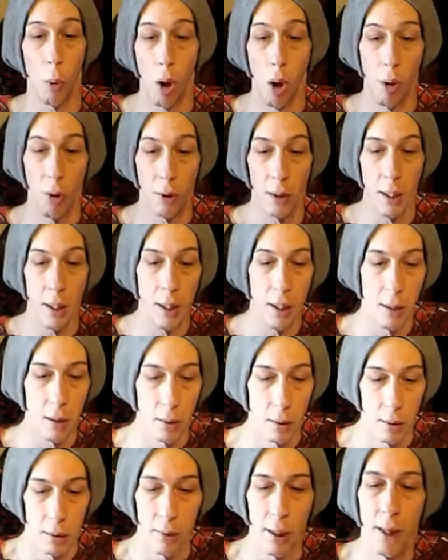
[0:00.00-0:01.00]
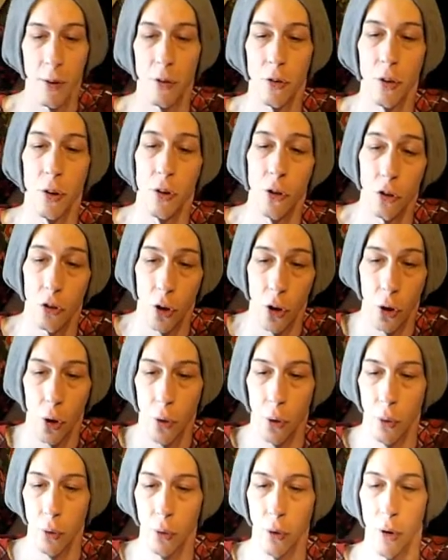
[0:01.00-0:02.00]
Quality, nicely
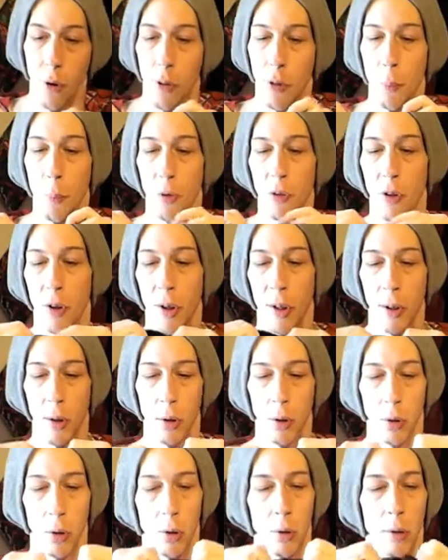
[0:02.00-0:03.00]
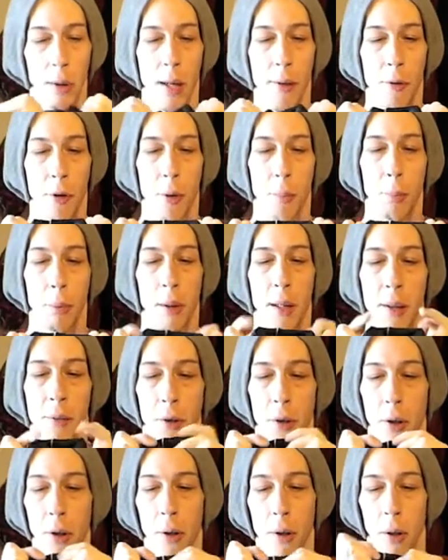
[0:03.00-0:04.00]
sewn, the material, leather,
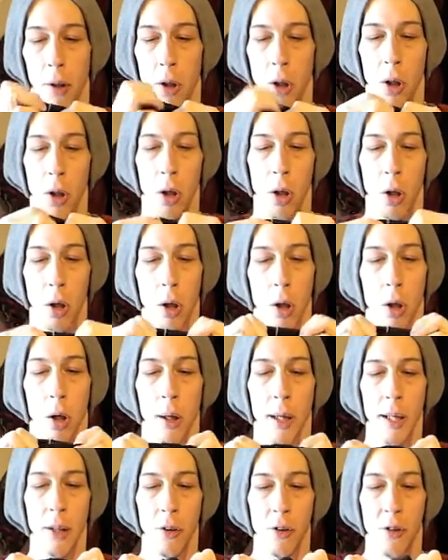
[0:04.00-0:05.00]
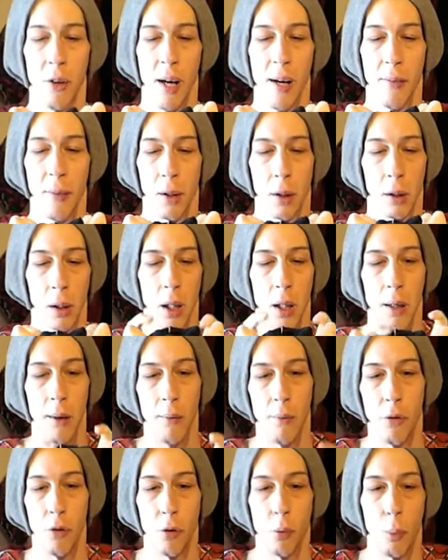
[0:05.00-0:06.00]
pleather. Inside the
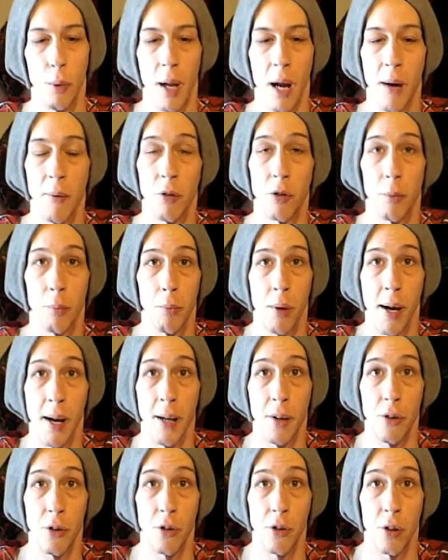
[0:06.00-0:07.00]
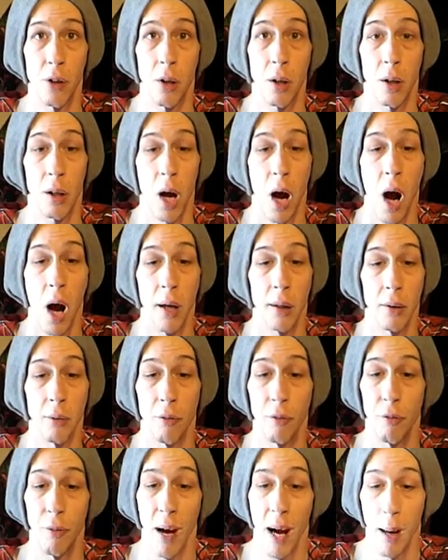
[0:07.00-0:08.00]
gloves, we have some nice
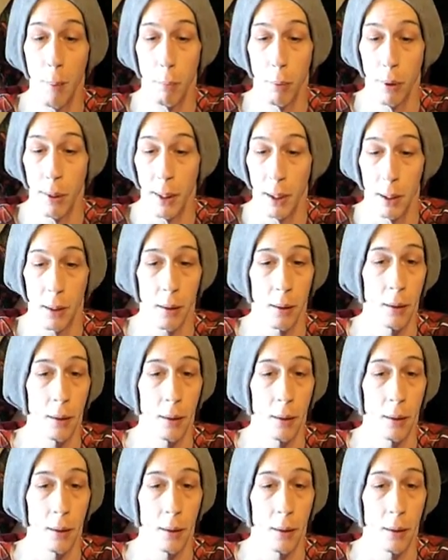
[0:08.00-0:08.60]
cotton fabric.